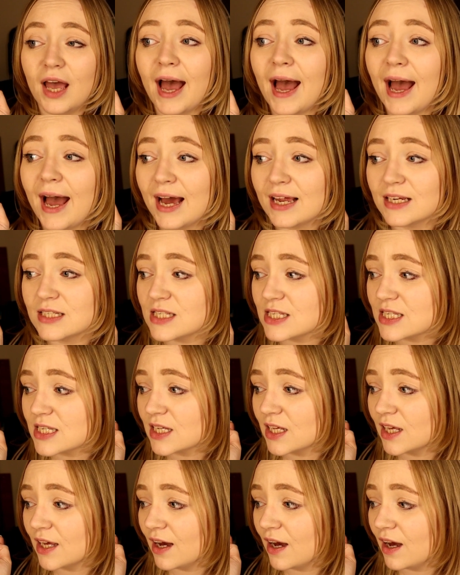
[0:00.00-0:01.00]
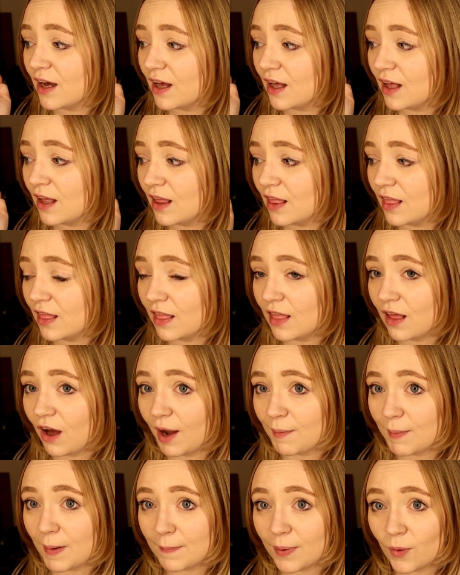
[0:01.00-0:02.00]
And
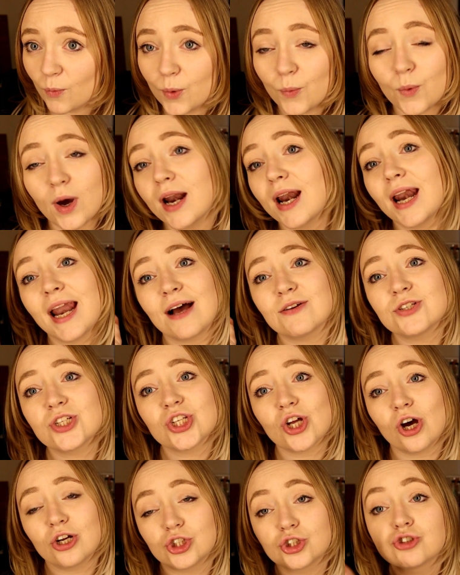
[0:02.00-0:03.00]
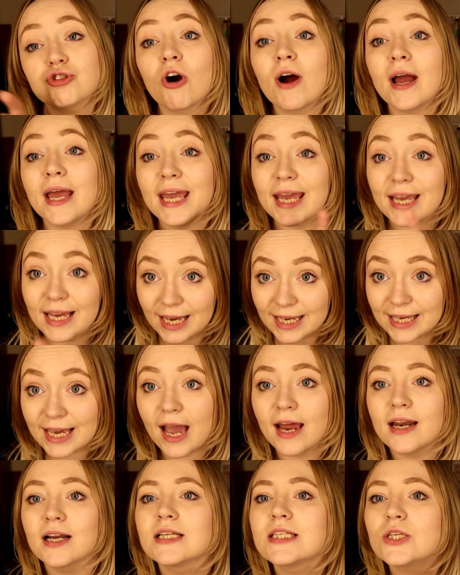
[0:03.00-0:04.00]
I remember we weren't allowed to start trying
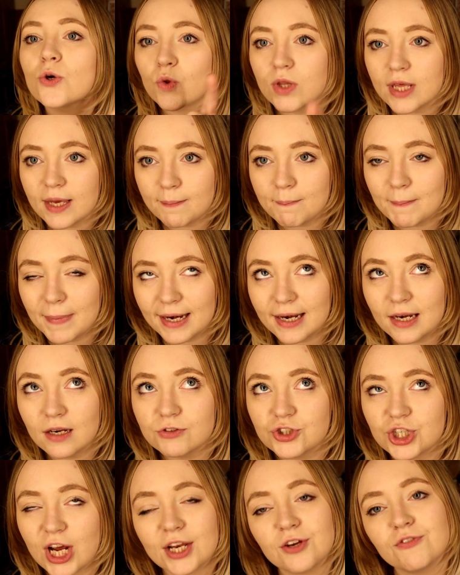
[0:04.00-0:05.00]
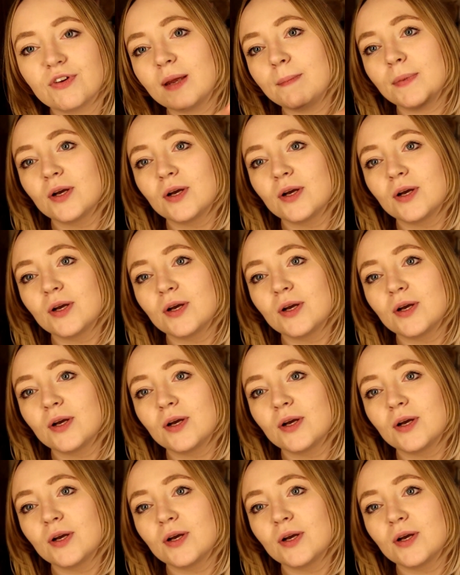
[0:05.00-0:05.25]
again until the middle of January,